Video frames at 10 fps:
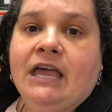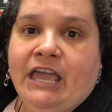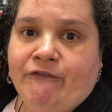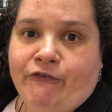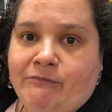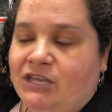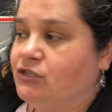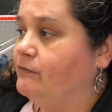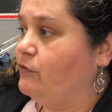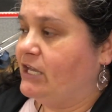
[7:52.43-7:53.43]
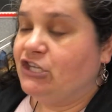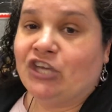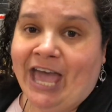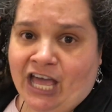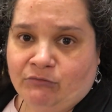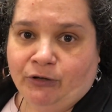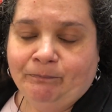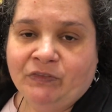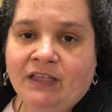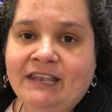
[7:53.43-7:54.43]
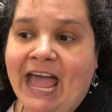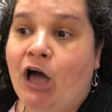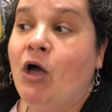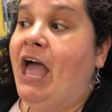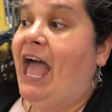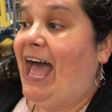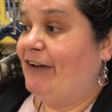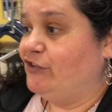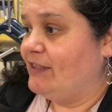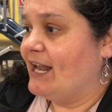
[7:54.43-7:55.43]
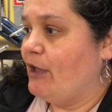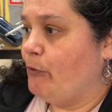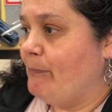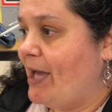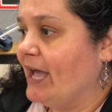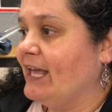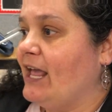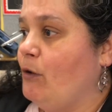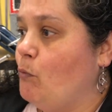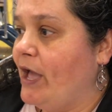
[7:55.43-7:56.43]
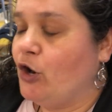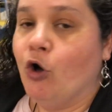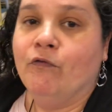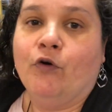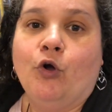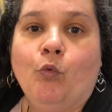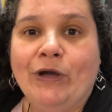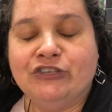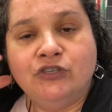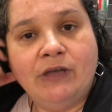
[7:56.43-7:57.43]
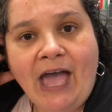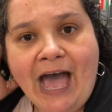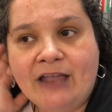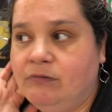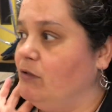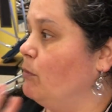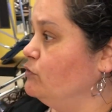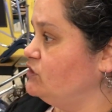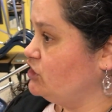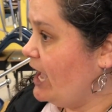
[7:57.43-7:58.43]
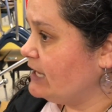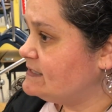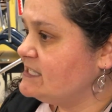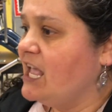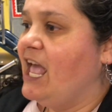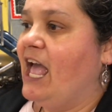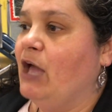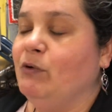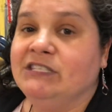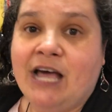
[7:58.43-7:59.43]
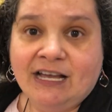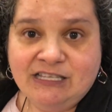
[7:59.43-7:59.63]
information for each animal. Now, after that, I went back and I went over which had the most checks, and we talked